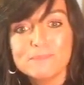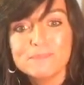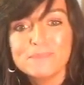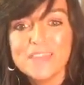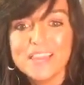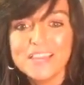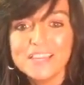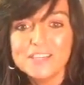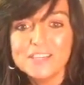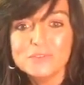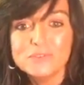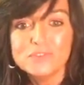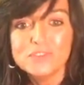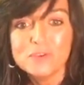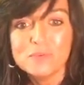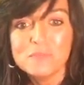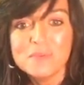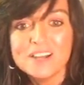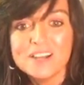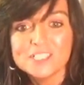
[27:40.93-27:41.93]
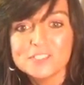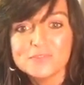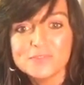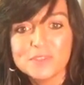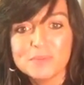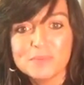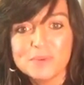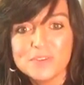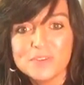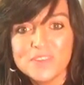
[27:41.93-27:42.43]
Thank you so much for
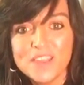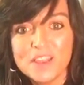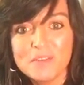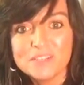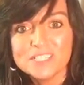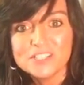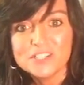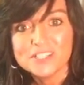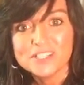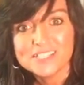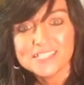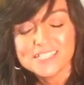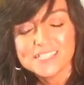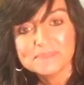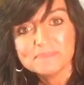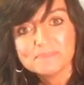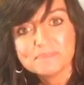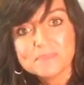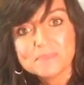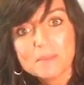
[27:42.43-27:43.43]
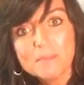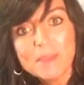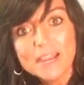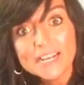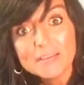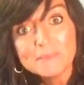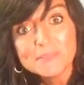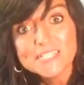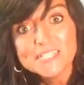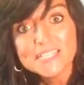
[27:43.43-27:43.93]
the birthday wishes. My
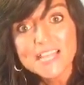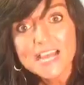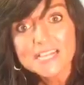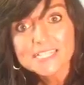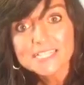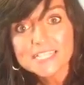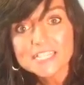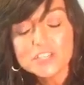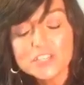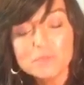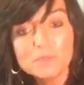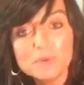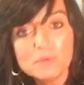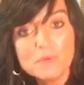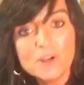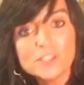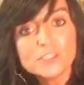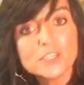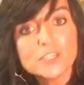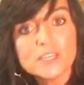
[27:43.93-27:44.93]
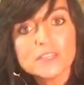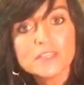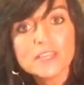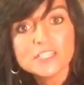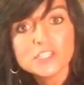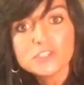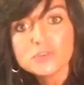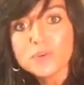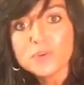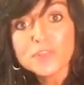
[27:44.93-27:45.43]
name is Leslie. You've been watching
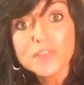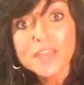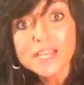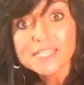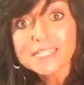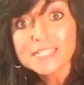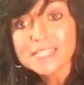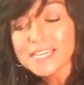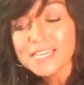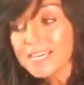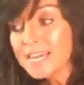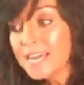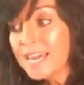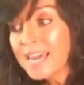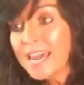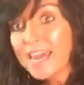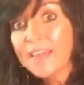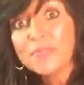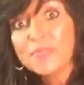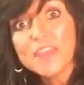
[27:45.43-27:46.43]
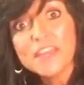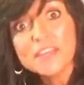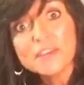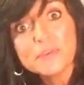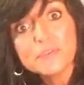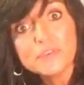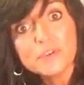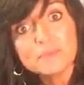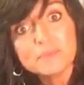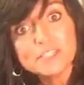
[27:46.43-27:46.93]
Lunch with Leslie, and thank you
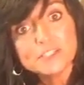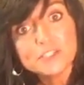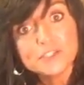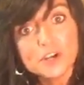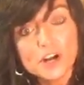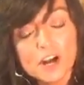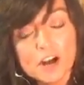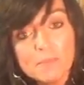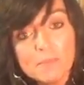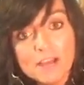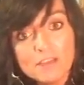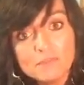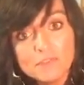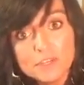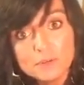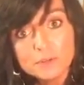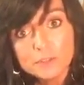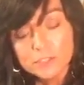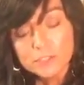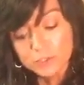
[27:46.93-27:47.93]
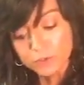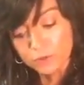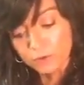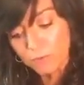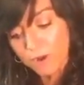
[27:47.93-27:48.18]
so much to all my viewers who are